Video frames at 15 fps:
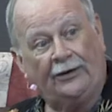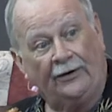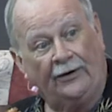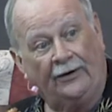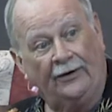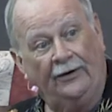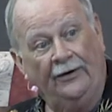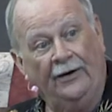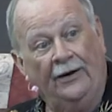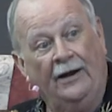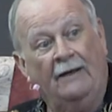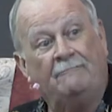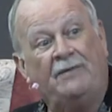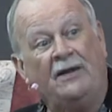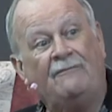her
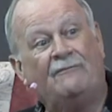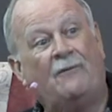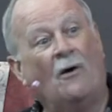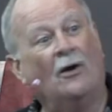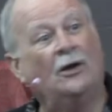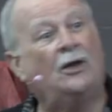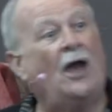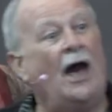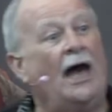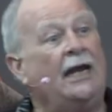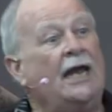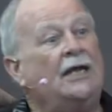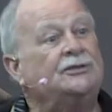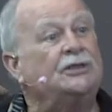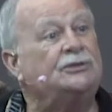before God
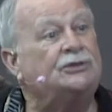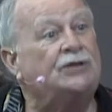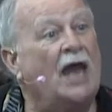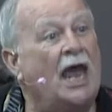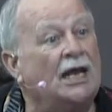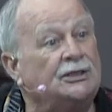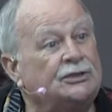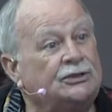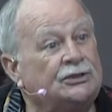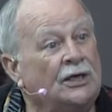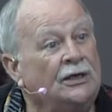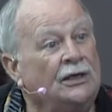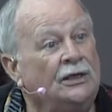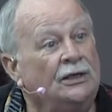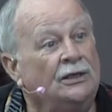has a chance
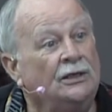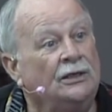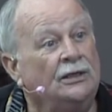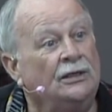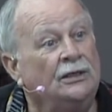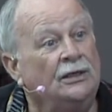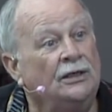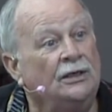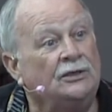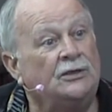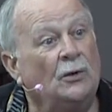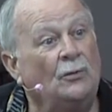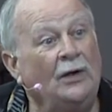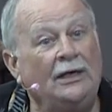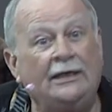
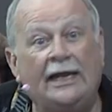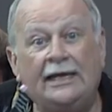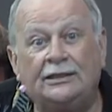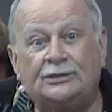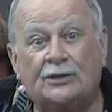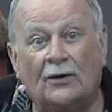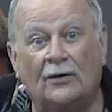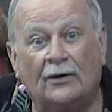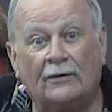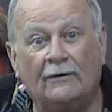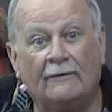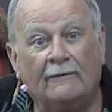to release her.